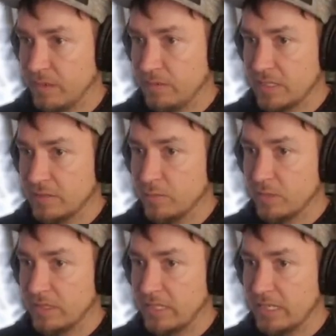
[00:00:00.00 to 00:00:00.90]
No, let's
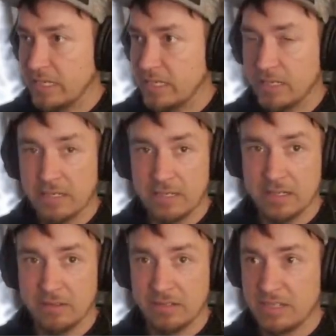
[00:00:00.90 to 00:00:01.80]
avoid the
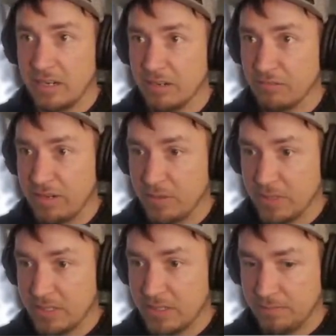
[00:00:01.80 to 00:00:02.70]
dark
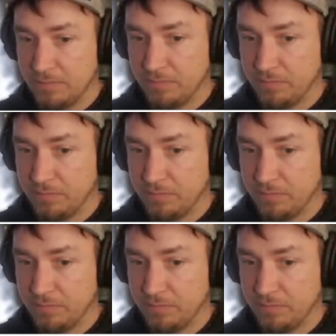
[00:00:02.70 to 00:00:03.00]
red ones.